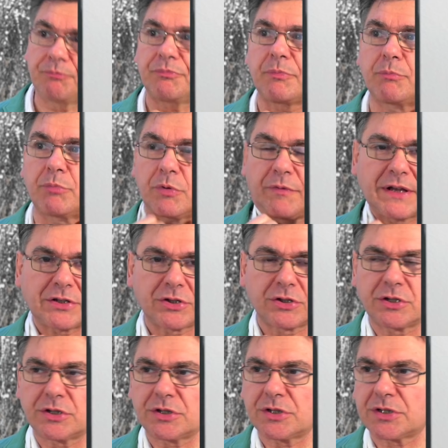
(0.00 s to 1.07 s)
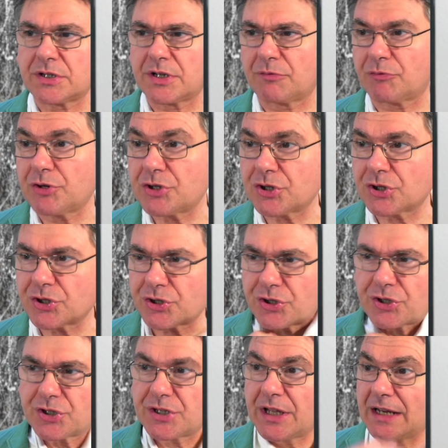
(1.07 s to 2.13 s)
professors and
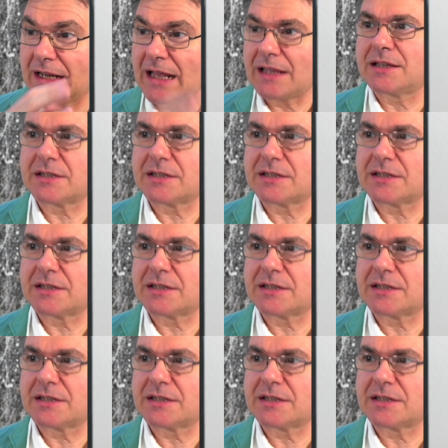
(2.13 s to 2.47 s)
researchers, they like this